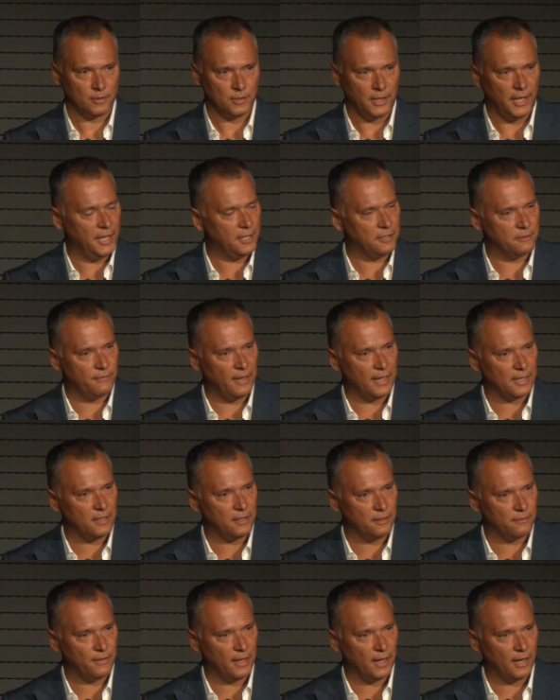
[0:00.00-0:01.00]
head of
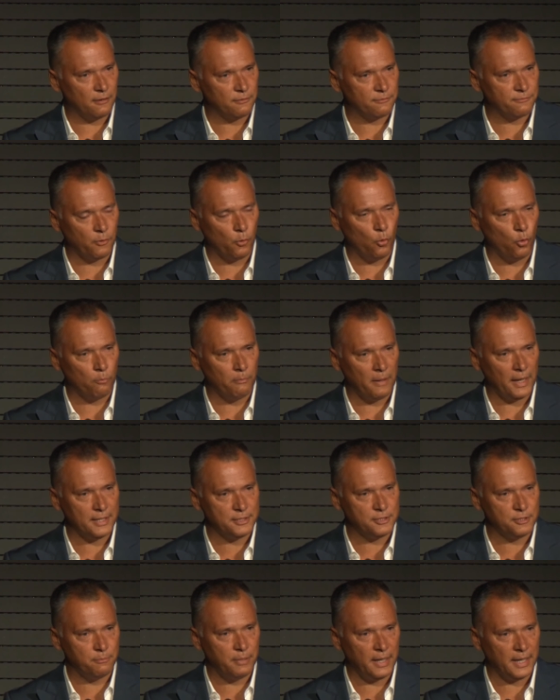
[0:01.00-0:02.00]
any of our four
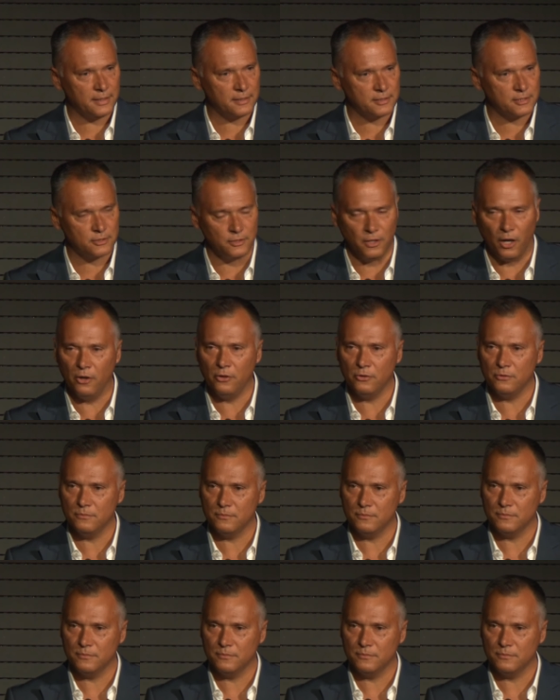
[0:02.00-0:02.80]
major banks? No.